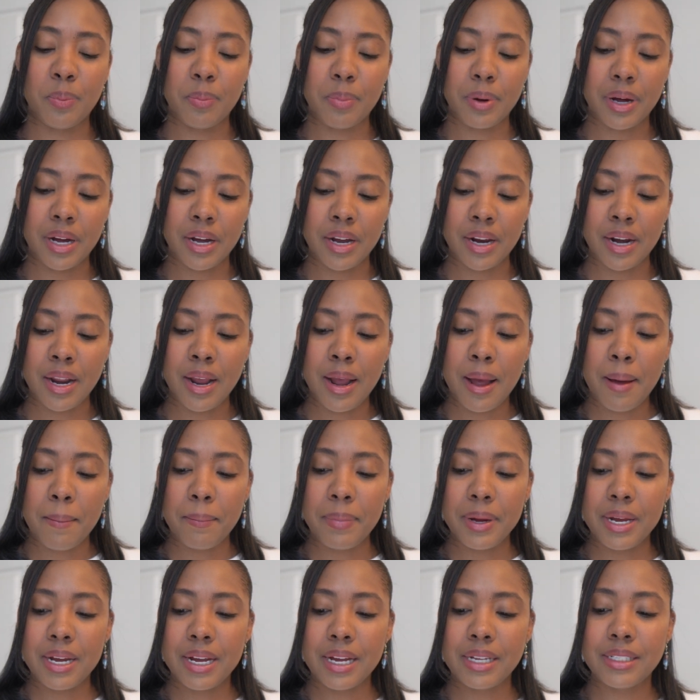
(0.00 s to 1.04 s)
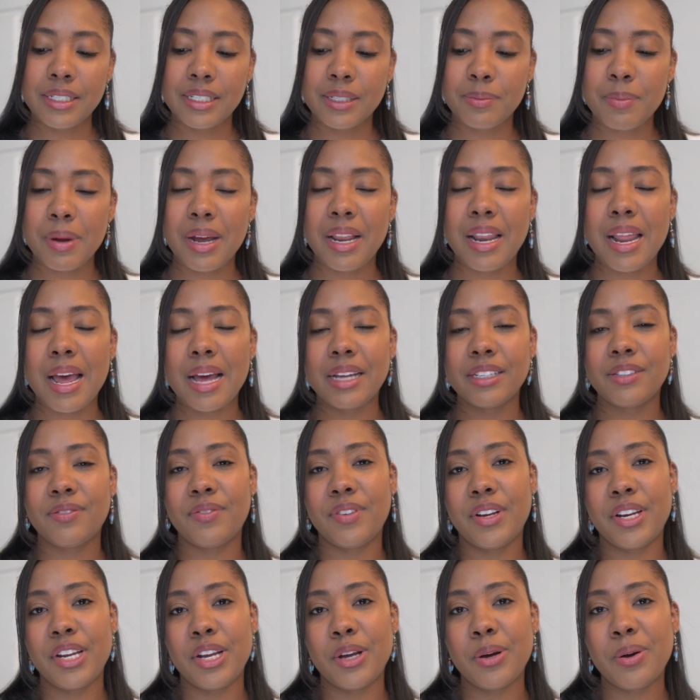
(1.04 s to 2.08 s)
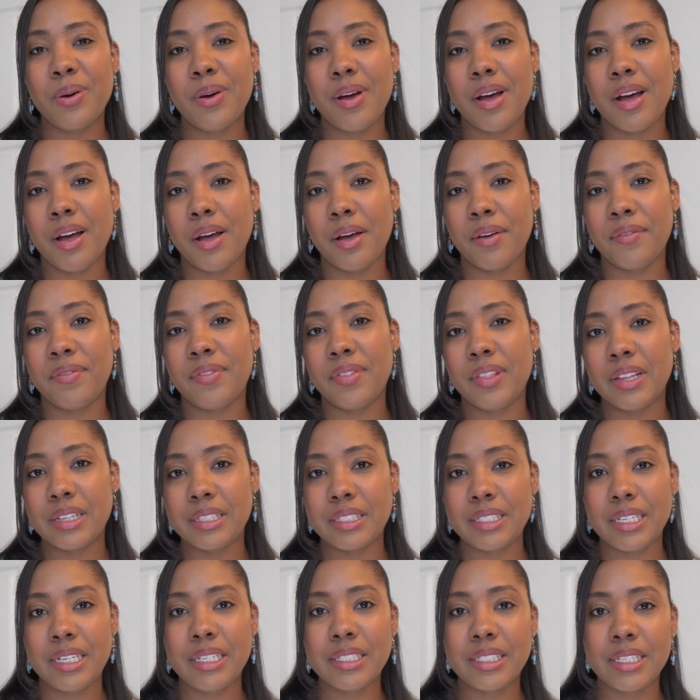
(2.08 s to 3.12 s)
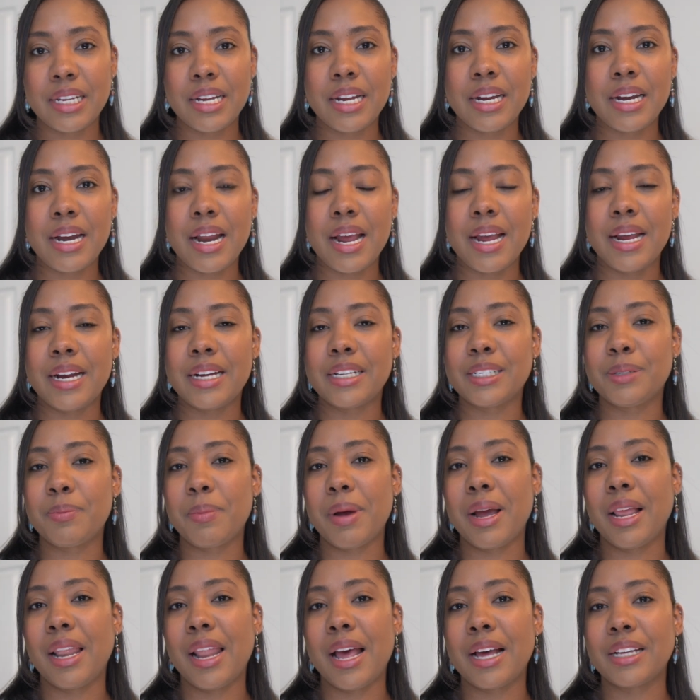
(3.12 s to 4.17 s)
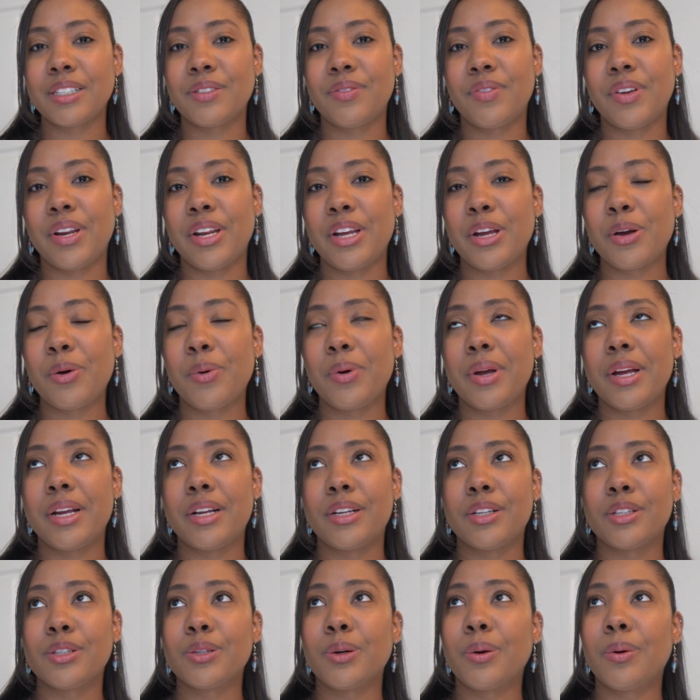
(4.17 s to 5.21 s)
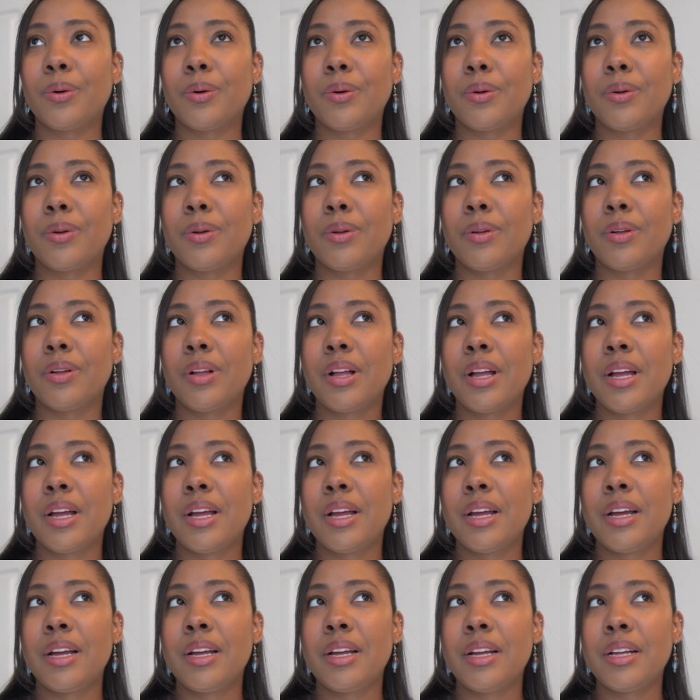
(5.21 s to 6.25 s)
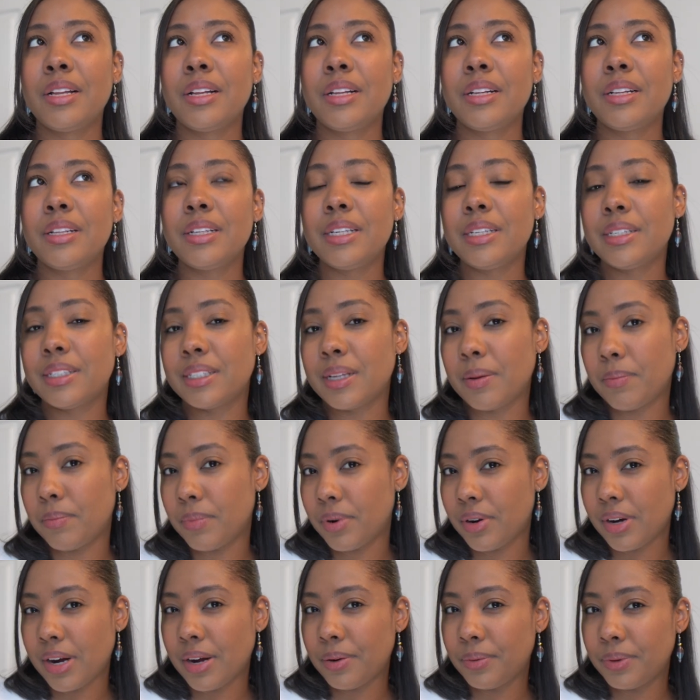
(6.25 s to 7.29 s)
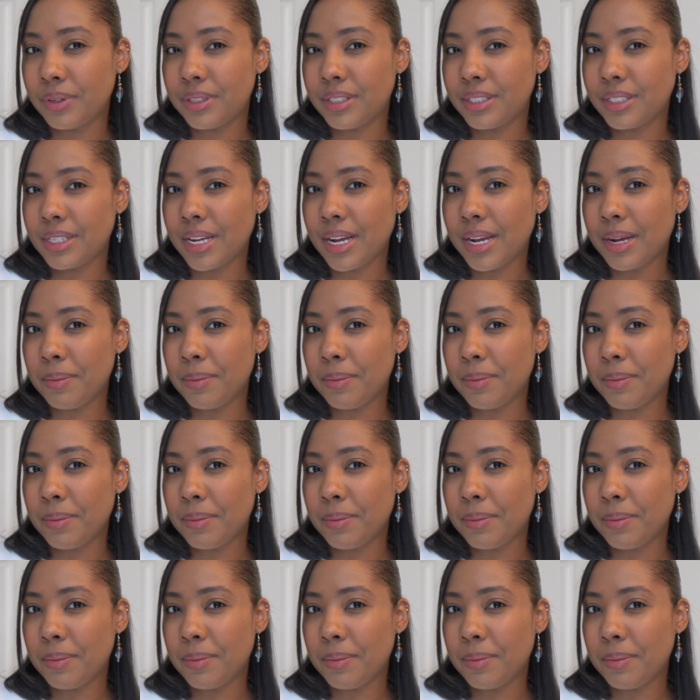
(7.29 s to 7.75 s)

But because it's my last video of the season, it is my last video until December, I would say.